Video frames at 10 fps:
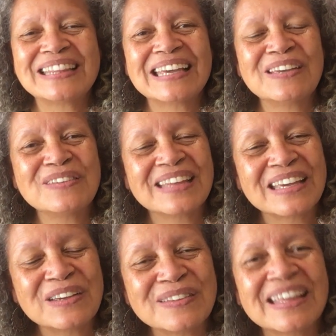Thank you,
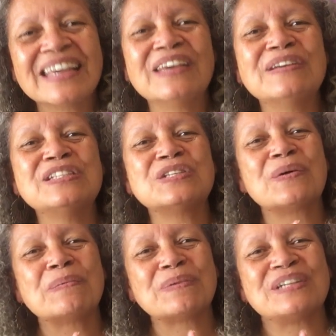thank you, thank you. I so
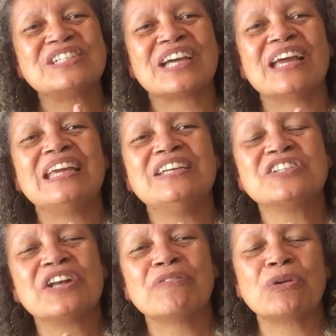appreciate each
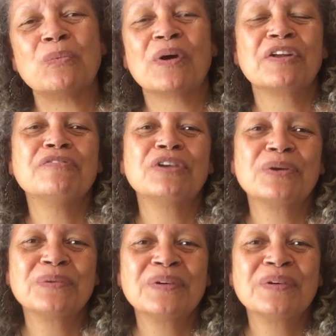and every one of you.